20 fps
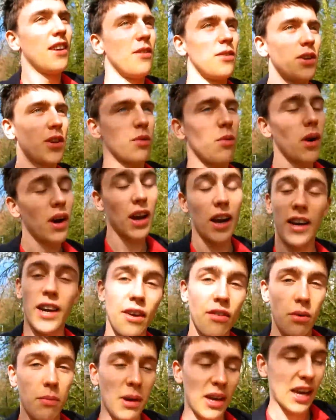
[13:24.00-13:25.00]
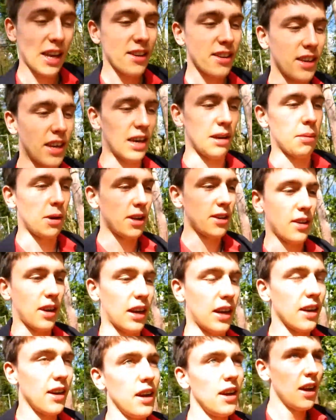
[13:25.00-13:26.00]
which is why I like having a big enter key,
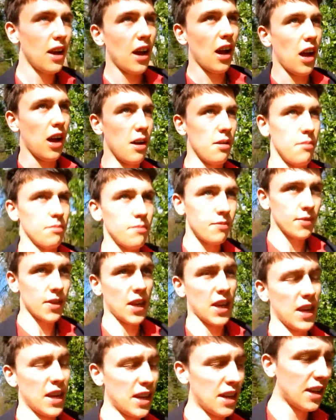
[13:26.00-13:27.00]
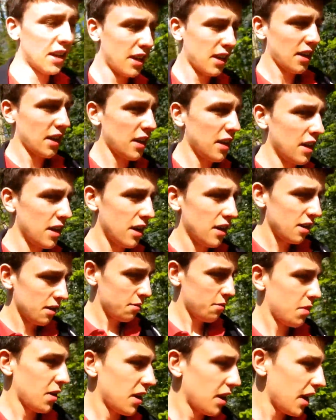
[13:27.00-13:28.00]
basically.
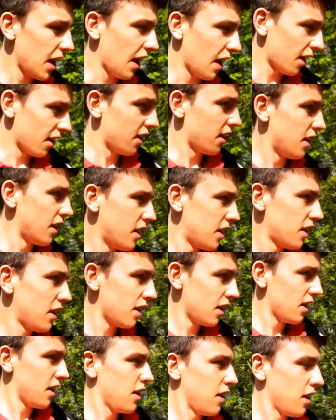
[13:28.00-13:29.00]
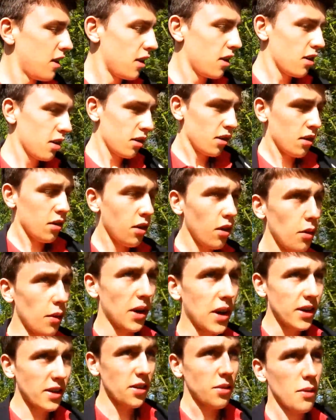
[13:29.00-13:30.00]
But yeah.
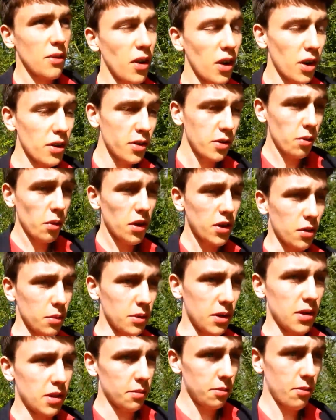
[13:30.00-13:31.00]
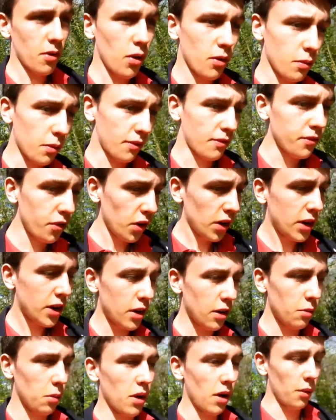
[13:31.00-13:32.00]
Otherwise, we've got loads of work done.
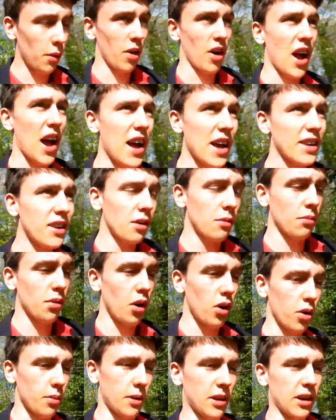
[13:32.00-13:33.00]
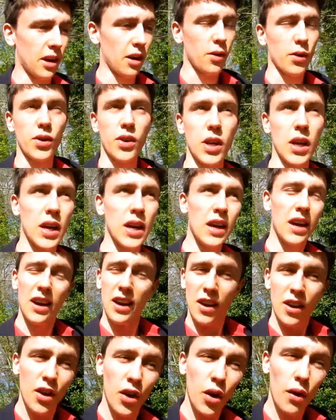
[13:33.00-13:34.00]
We're ahead on programming notes.
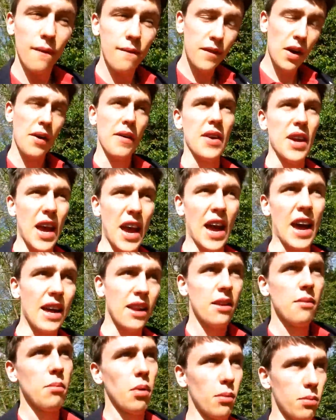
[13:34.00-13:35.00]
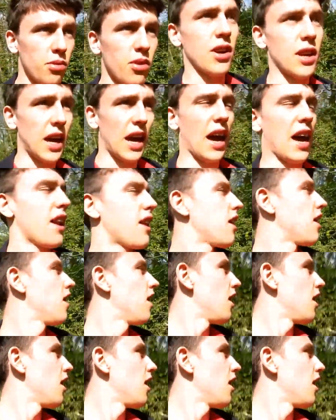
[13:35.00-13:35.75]
Not very ahead, but pretty ahead.